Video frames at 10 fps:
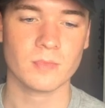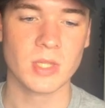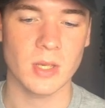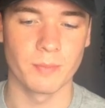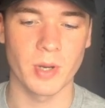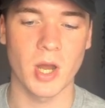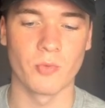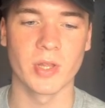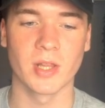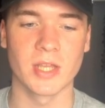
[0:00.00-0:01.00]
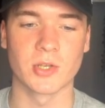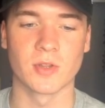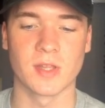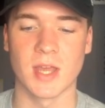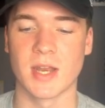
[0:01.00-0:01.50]
But I really like
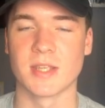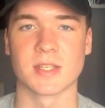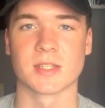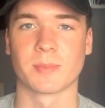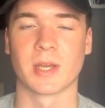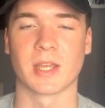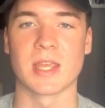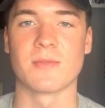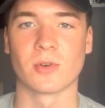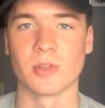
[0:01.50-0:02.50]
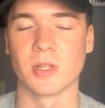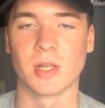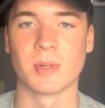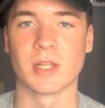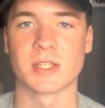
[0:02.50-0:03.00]
Gutierrez as a pick, even on the
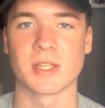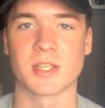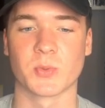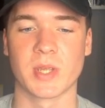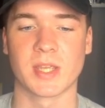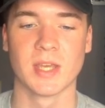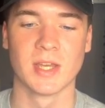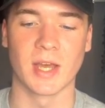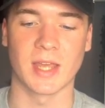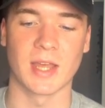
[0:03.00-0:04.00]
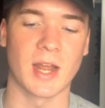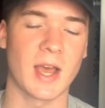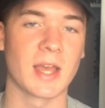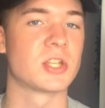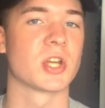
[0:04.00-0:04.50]
Limitless this week. Again, a
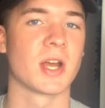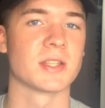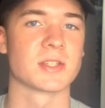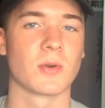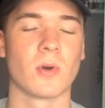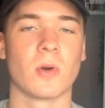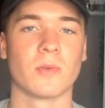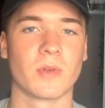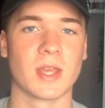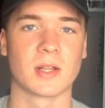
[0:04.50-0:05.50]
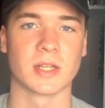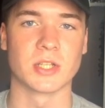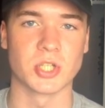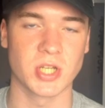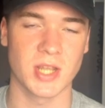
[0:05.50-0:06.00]
high chance of a
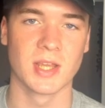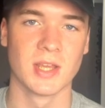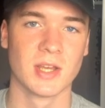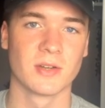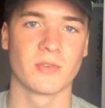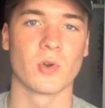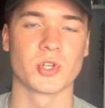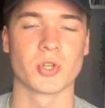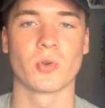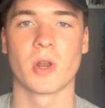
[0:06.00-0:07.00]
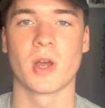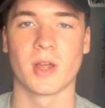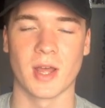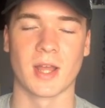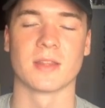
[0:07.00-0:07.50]
clean sheet for
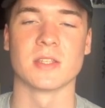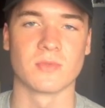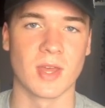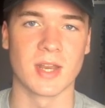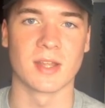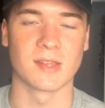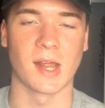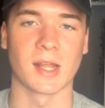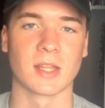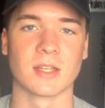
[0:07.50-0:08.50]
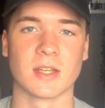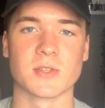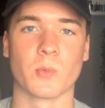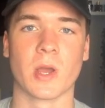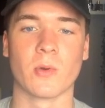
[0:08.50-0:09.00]
Girona, and he's very attacking
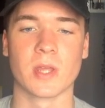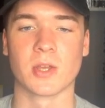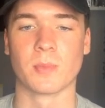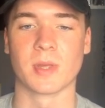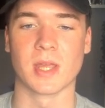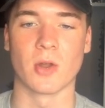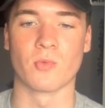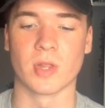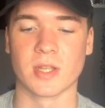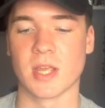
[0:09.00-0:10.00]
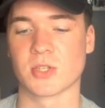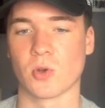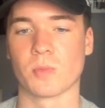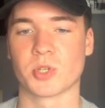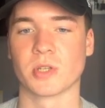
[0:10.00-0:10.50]
as well. He could be a really nice
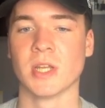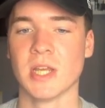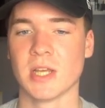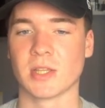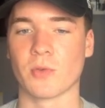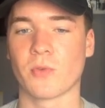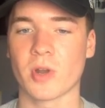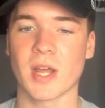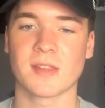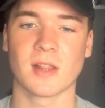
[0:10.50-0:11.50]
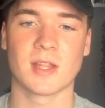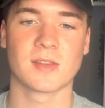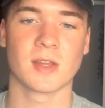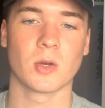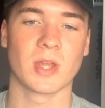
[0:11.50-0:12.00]
option. Now for
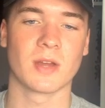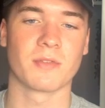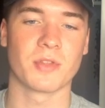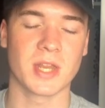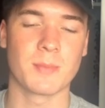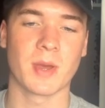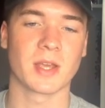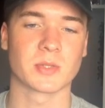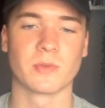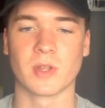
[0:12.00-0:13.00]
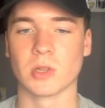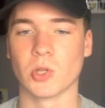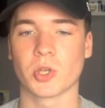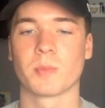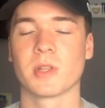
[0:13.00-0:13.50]
Atalanta, we have 3 picks. We've got
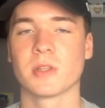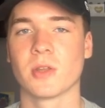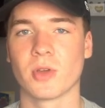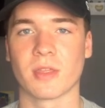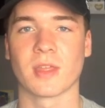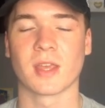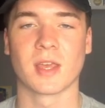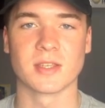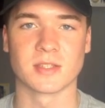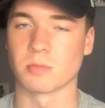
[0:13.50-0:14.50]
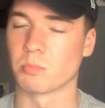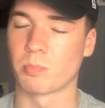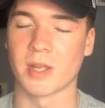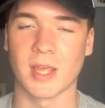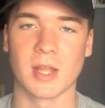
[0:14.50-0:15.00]
Lookman, who I think is,
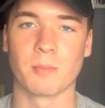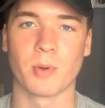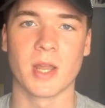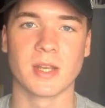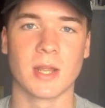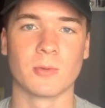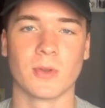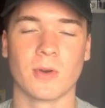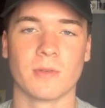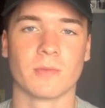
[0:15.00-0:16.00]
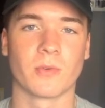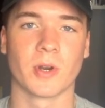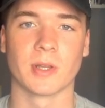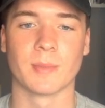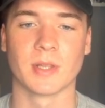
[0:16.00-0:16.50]
again, pretty nailed on for
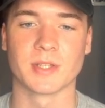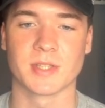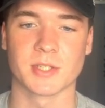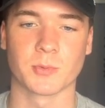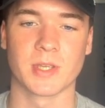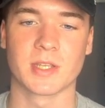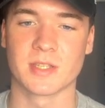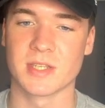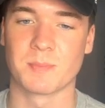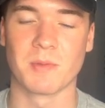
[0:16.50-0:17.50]
a Limitless this week because he's been